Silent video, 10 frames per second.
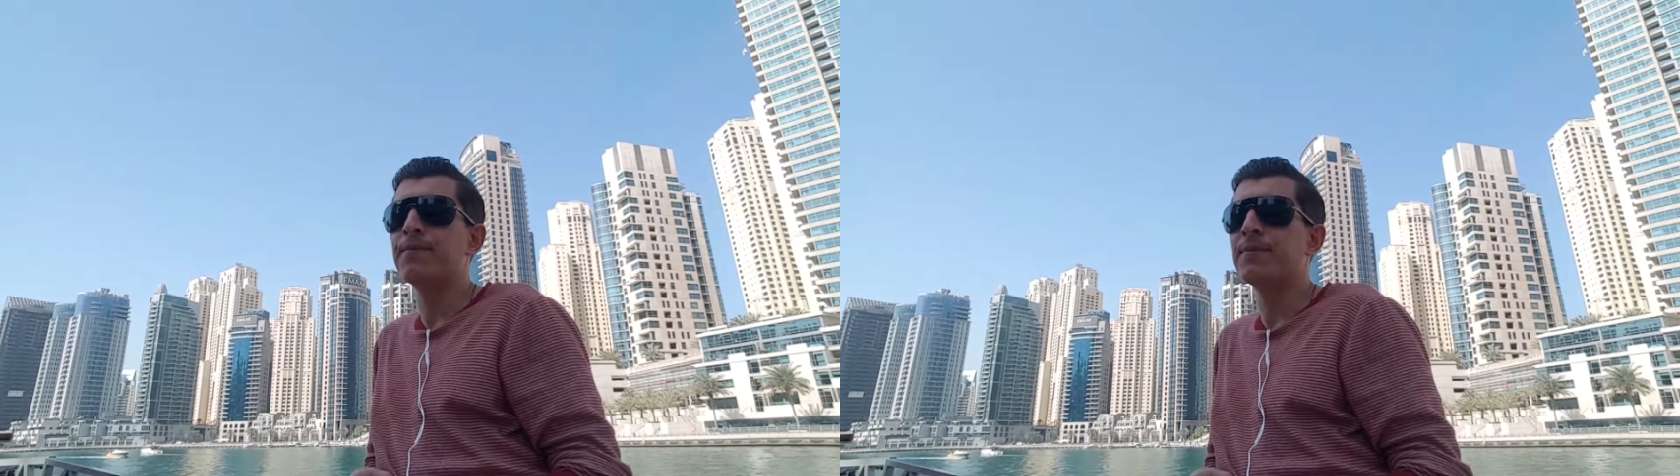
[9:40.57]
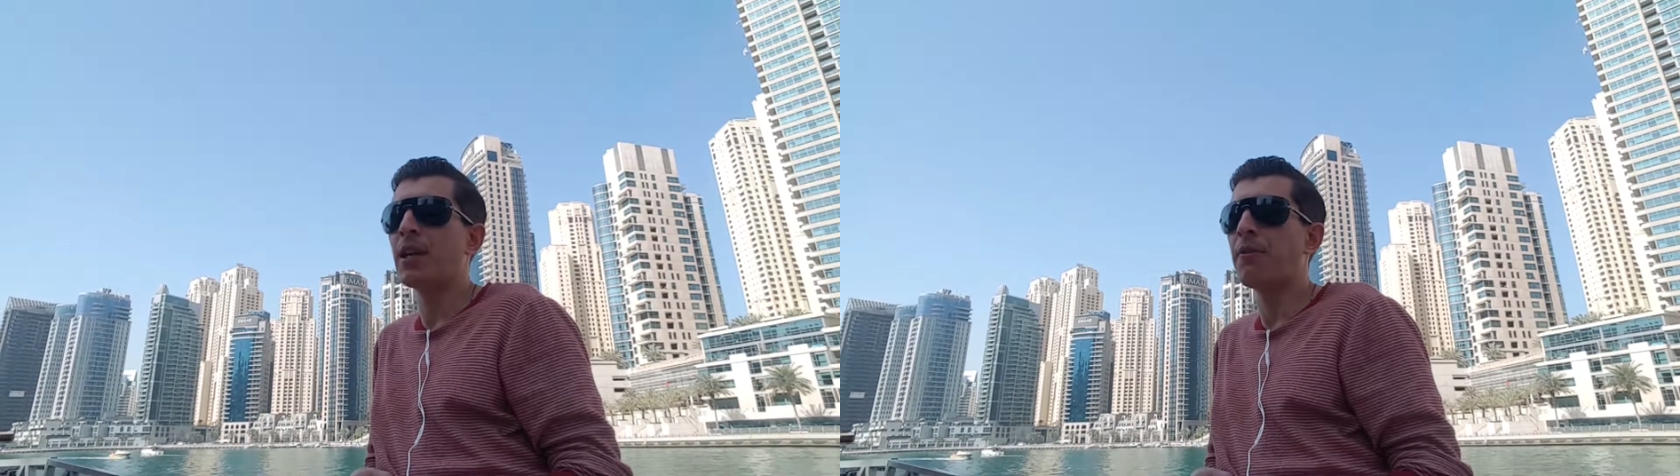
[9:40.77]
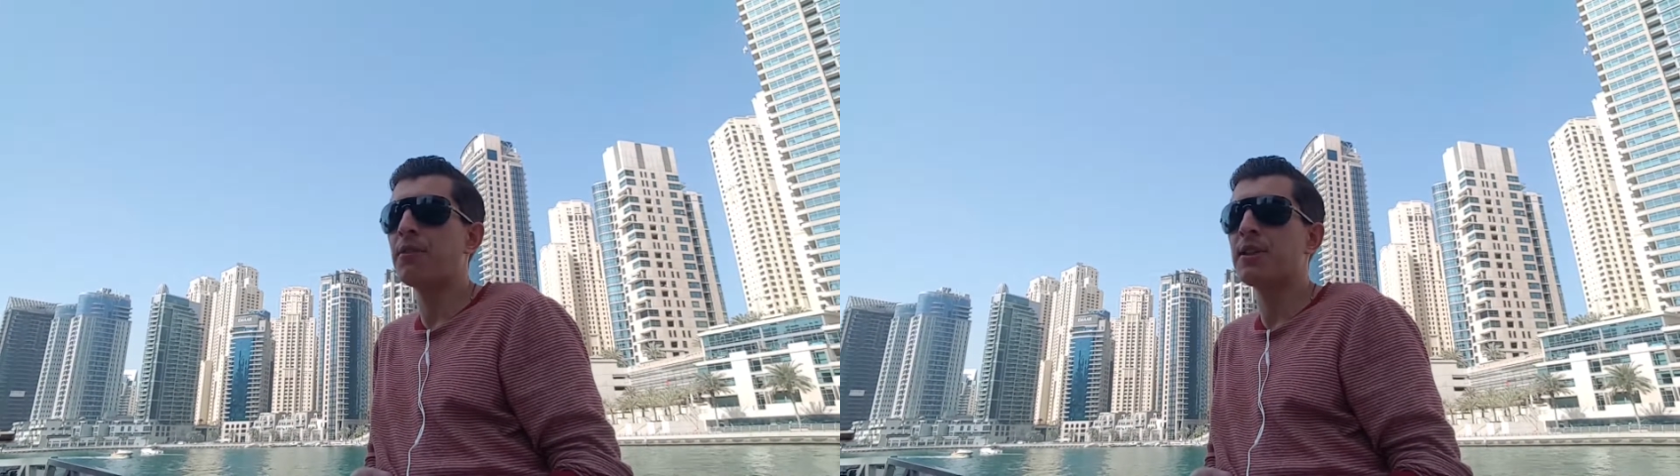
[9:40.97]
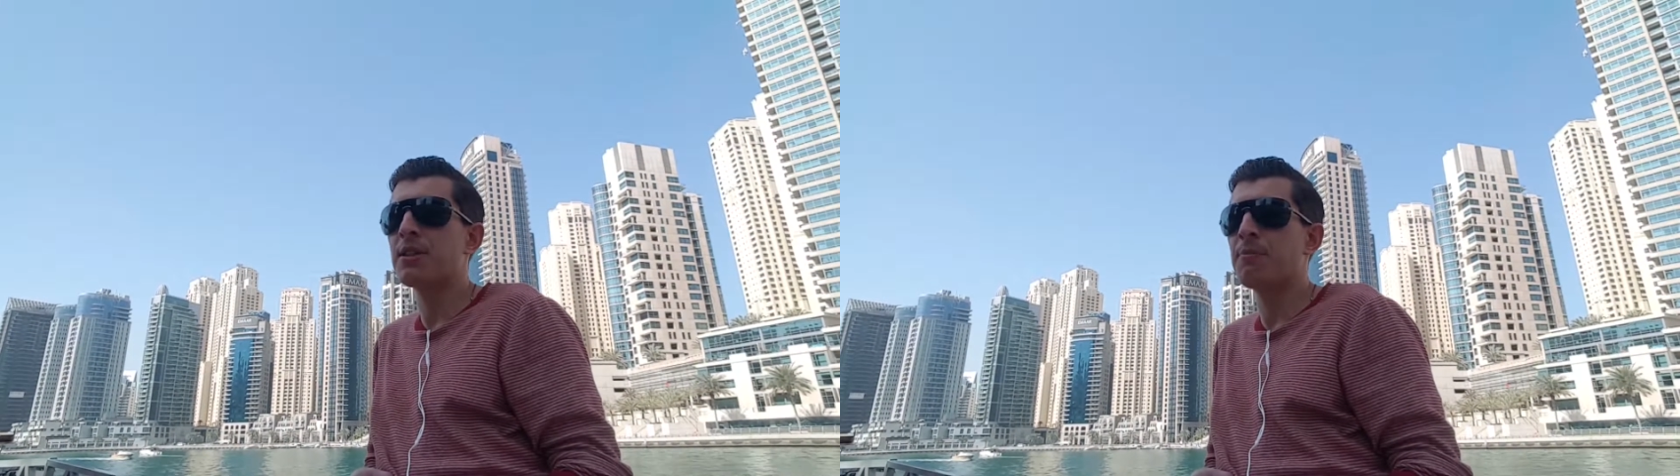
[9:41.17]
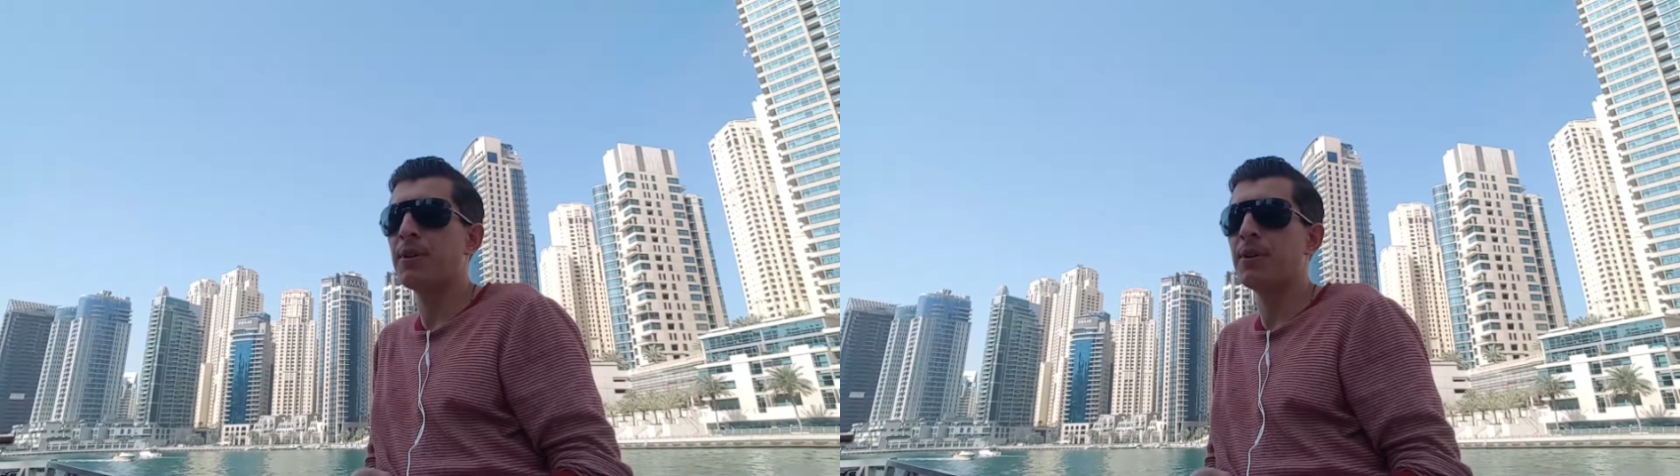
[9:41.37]
I will not
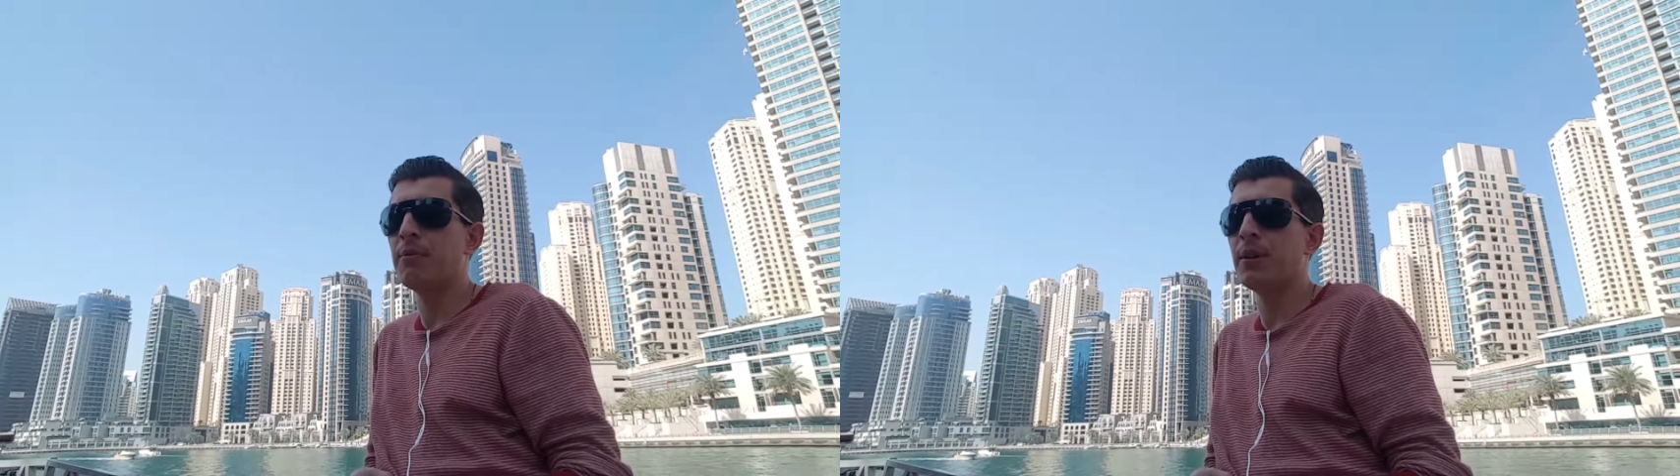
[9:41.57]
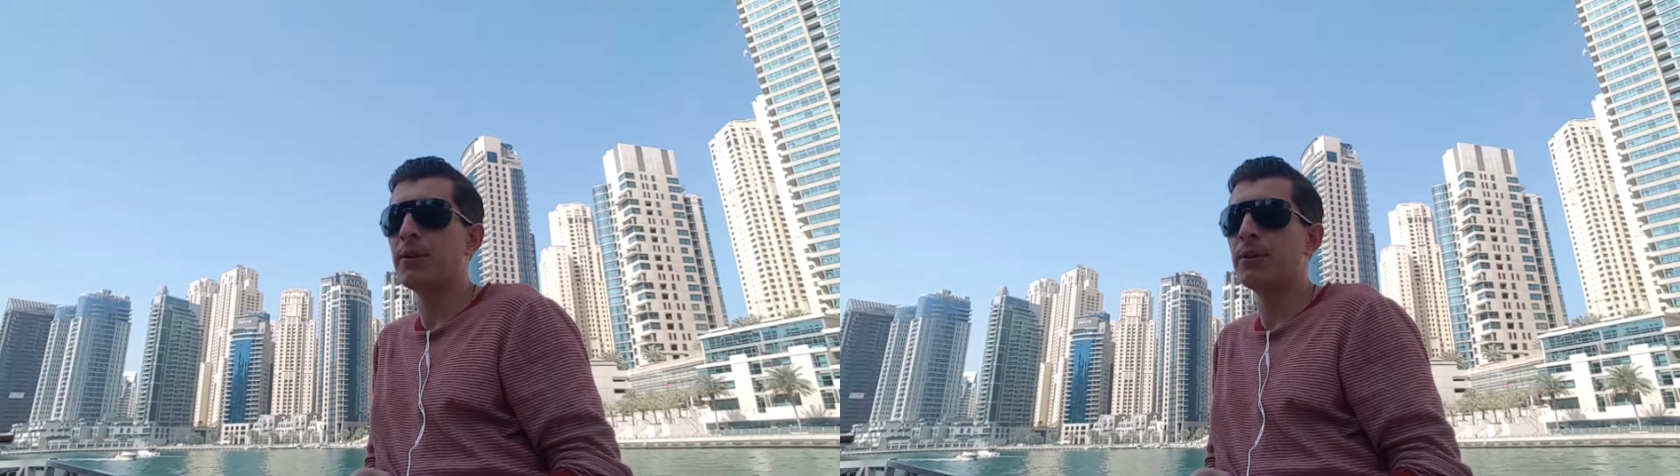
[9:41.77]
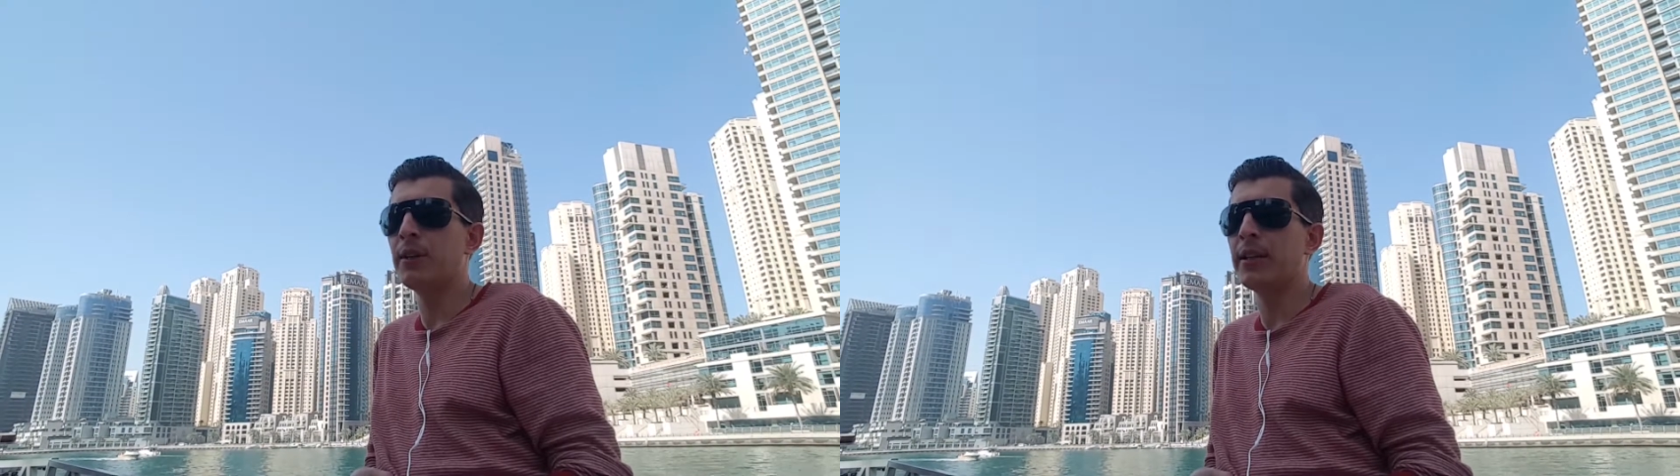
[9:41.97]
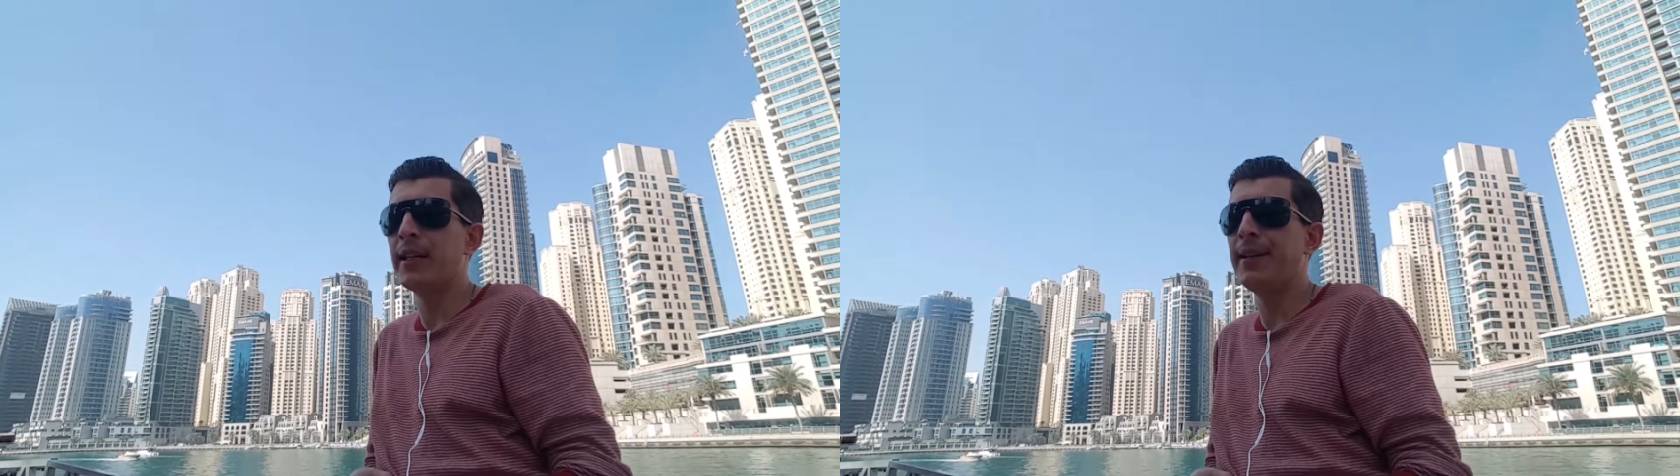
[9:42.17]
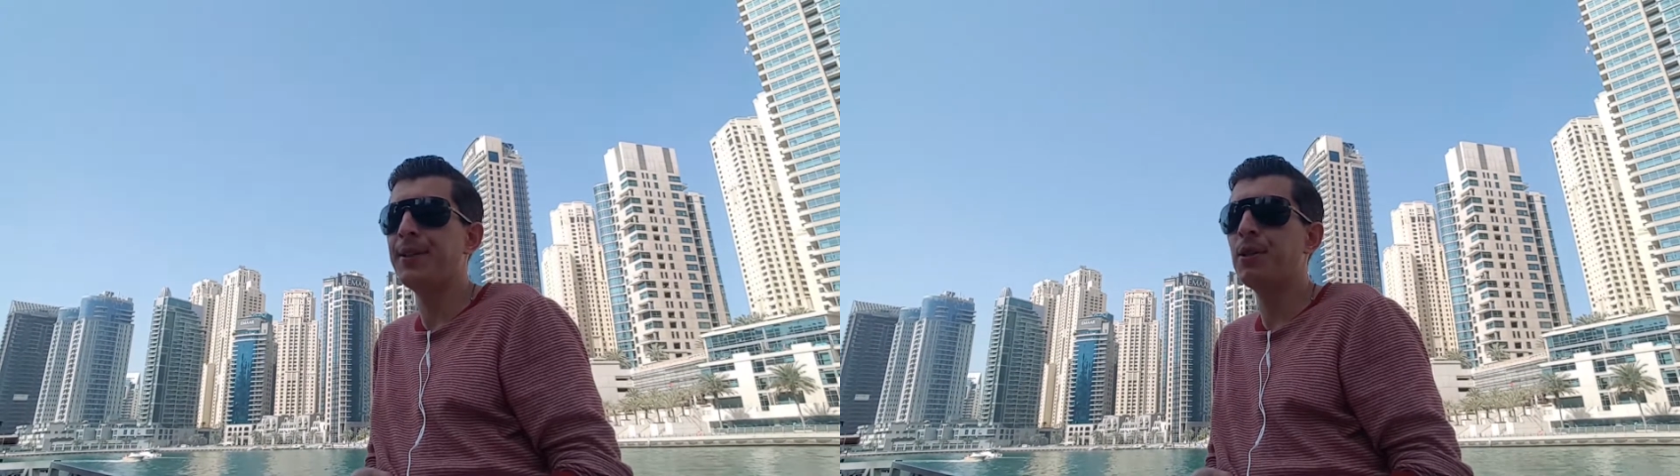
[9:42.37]
speak about
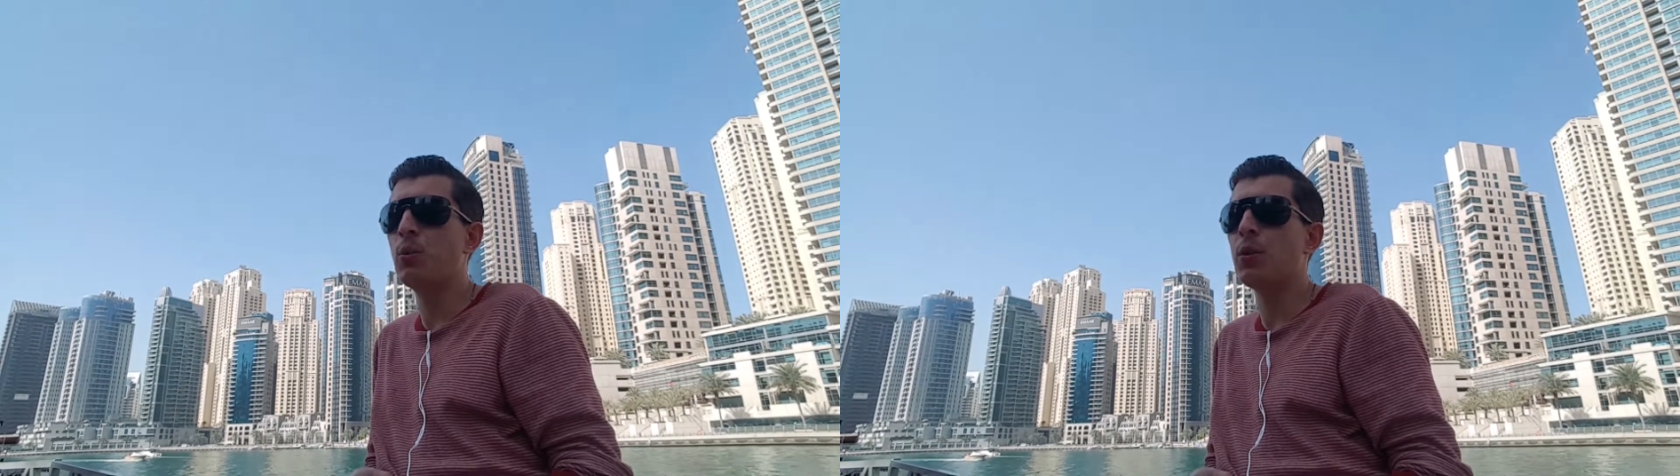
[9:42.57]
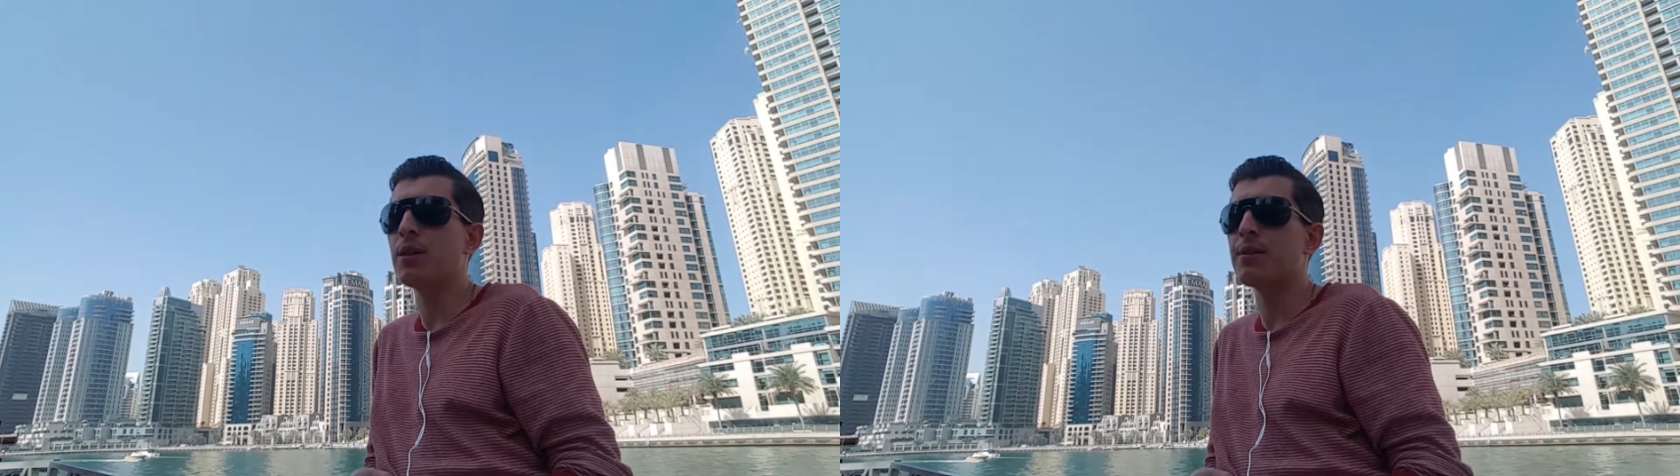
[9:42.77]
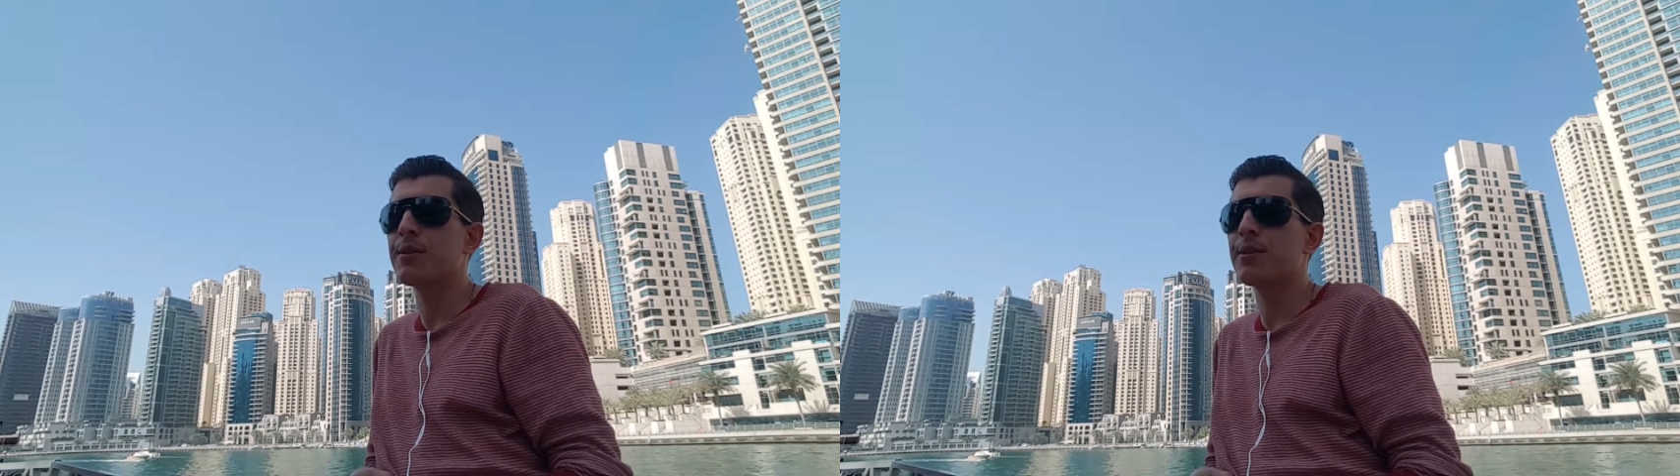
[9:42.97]
illegal ones